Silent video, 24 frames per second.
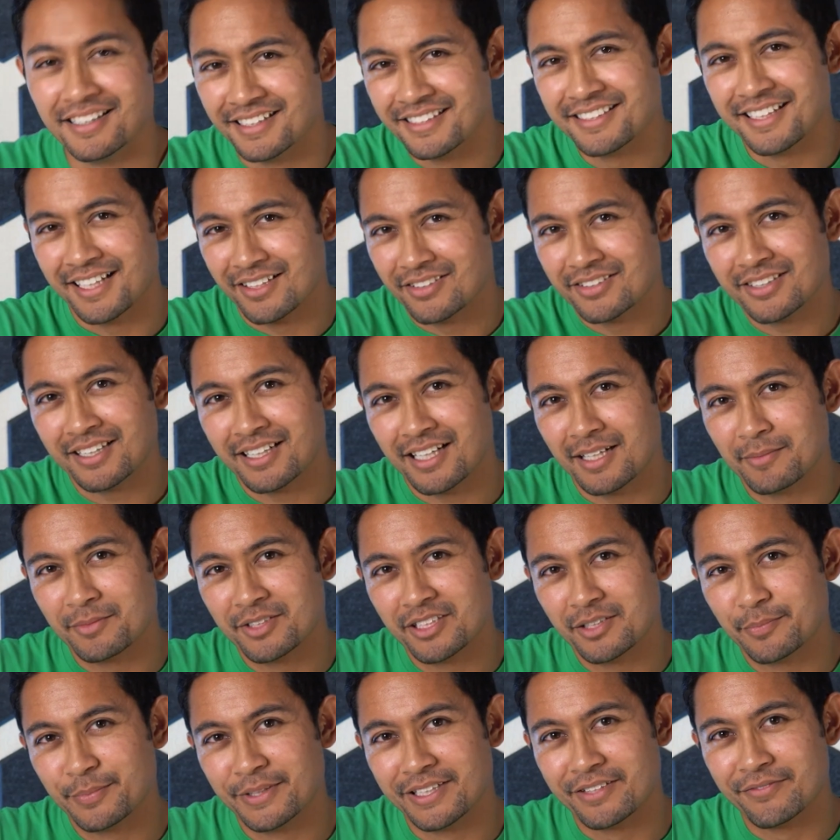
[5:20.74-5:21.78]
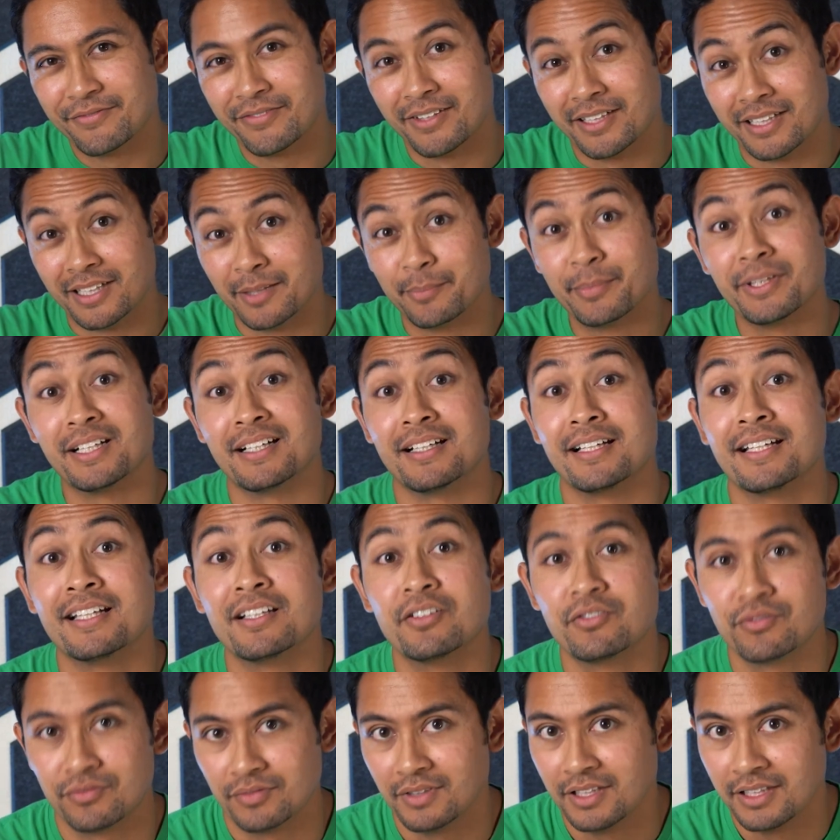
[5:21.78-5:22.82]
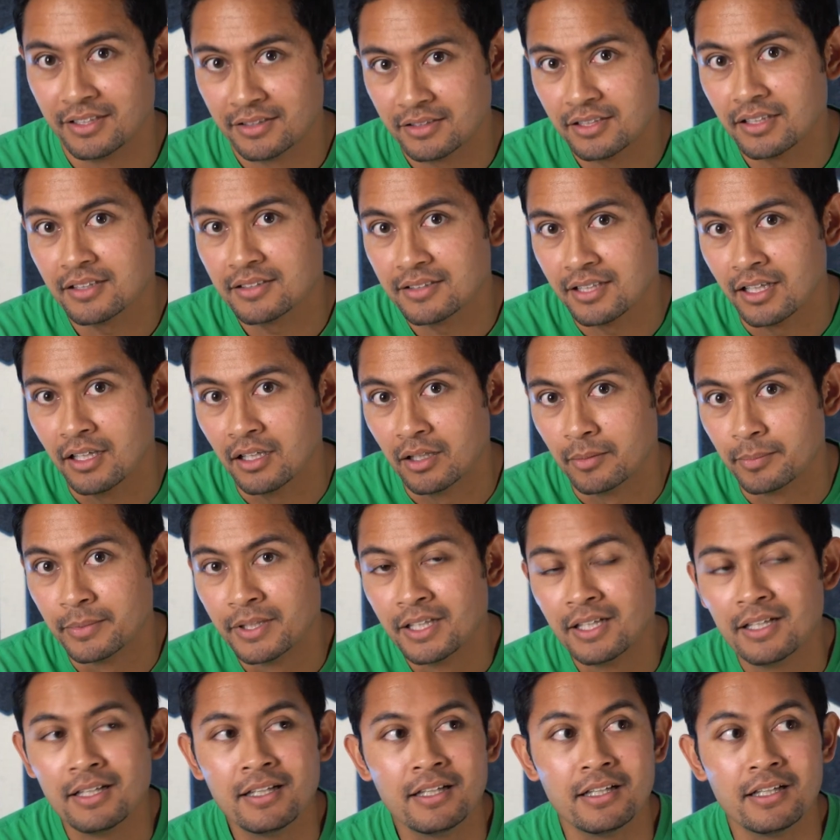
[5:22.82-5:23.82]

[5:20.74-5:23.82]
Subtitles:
this sounds like I'm just being funny, but it does help.